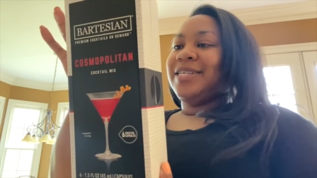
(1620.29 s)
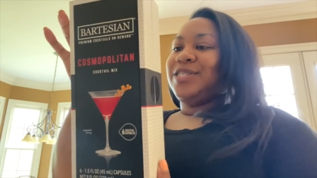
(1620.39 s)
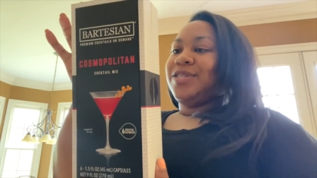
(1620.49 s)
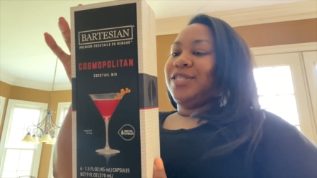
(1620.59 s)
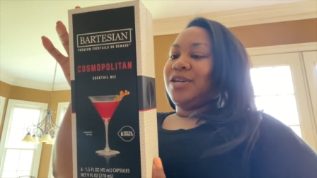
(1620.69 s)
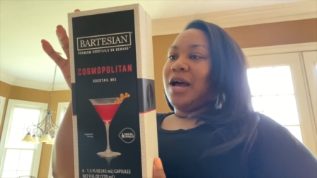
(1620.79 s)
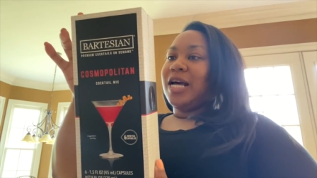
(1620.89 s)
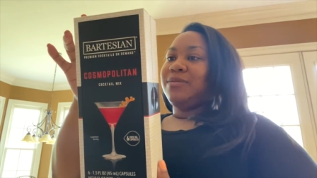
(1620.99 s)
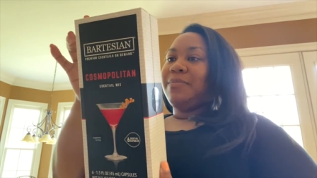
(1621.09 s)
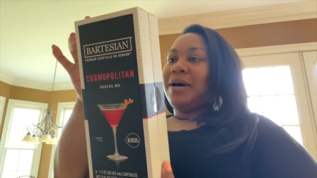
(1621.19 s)
So these are
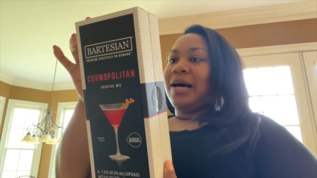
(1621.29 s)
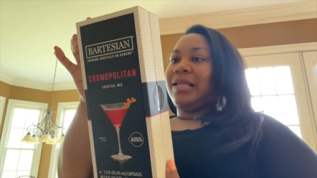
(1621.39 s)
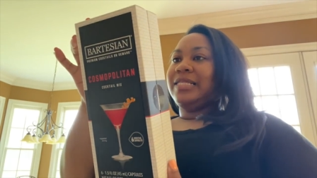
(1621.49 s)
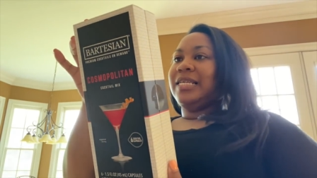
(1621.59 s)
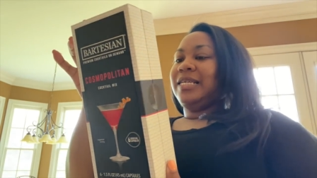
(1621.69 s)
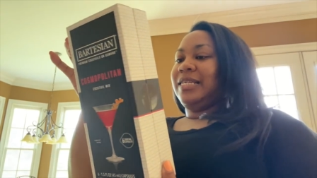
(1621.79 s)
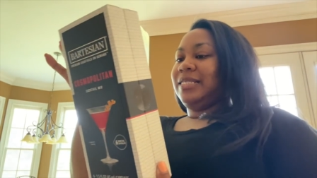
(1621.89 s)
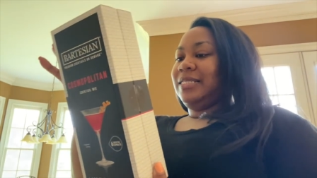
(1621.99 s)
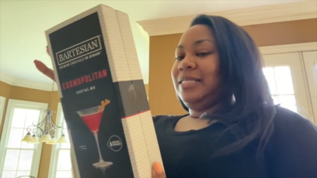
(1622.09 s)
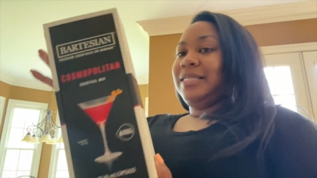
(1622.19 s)

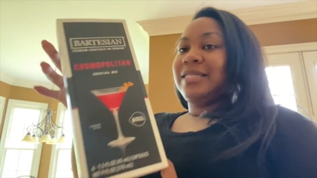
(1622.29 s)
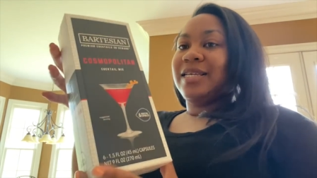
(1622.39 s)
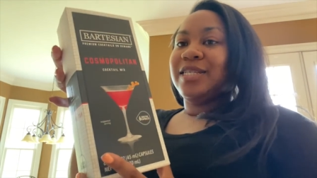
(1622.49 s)
Cosmopolitans.